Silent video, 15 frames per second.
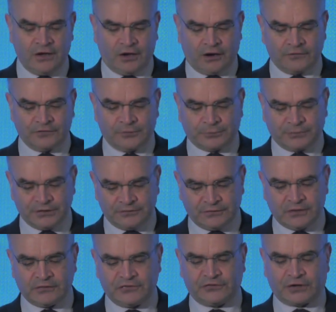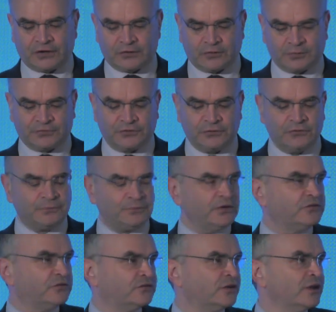of the previous startups who have
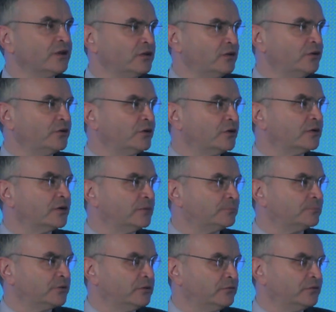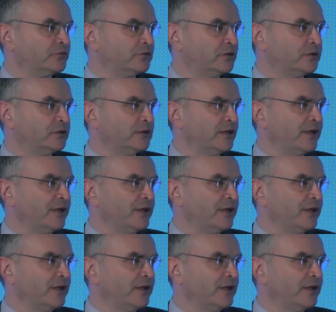pitched here previously.